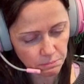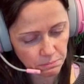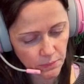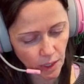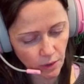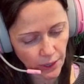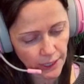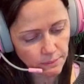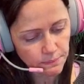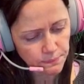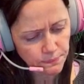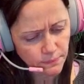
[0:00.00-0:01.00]
All right.
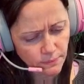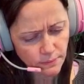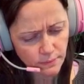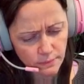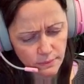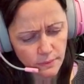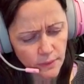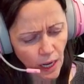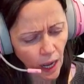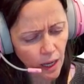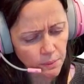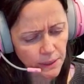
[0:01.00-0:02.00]

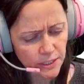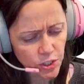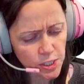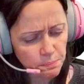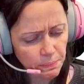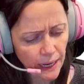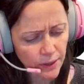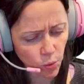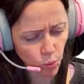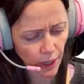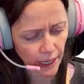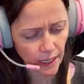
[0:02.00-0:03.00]
Just by the
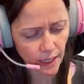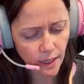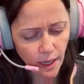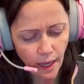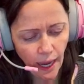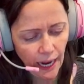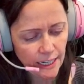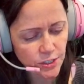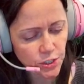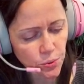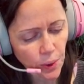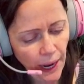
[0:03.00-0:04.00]
way, I
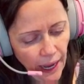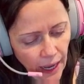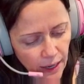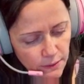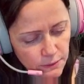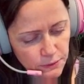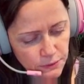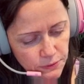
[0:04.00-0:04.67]
do have